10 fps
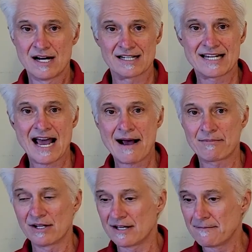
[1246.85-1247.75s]
a
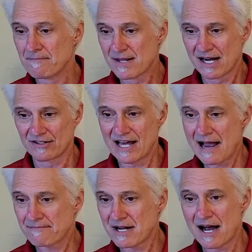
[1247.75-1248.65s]
tablet, a
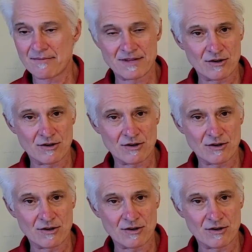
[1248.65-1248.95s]
laptop.